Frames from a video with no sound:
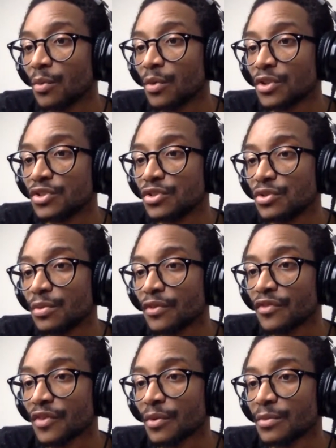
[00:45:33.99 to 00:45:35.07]
What do you
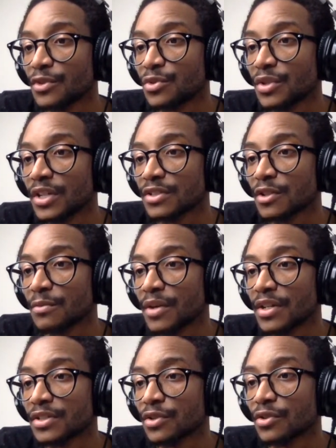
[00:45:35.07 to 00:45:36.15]
prefer between SLR
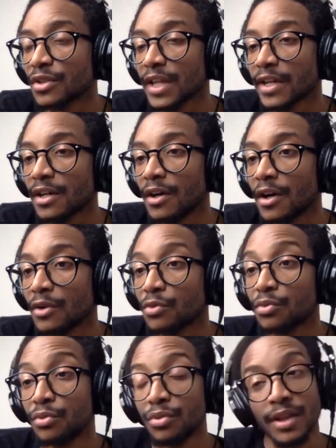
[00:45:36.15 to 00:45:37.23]
Magic or the Leica R?
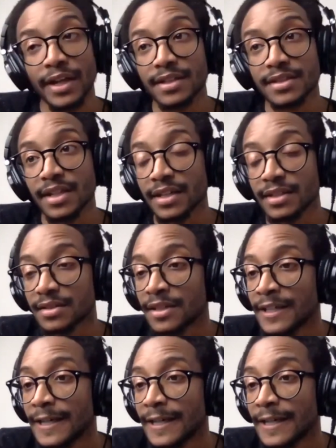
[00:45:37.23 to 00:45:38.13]
Whew, Leica's nice.